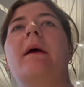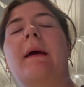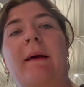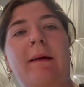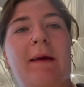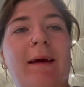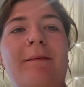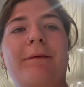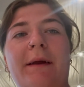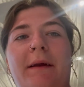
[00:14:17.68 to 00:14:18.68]
and I can't
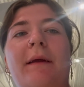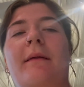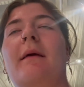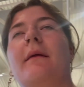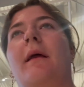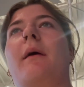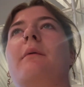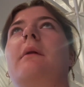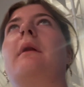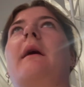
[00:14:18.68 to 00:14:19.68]
find anything that I would
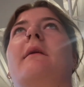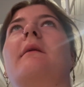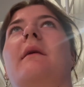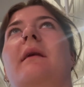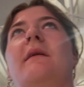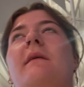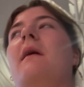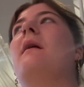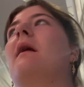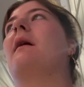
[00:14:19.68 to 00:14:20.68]
like to eat.
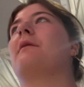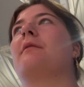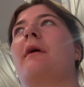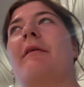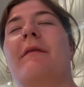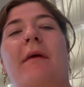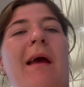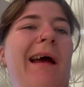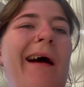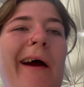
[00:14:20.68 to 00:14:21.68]
I
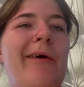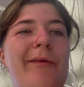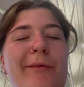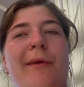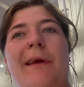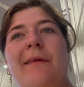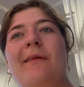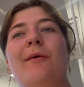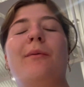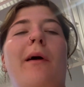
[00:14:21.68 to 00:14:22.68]
also need
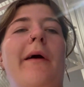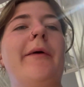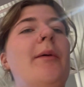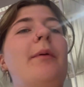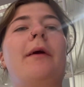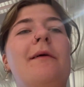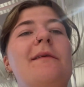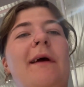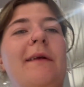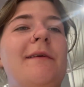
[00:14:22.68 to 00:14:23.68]
new water because
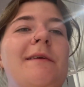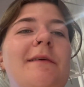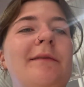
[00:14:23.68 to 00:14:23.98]
I just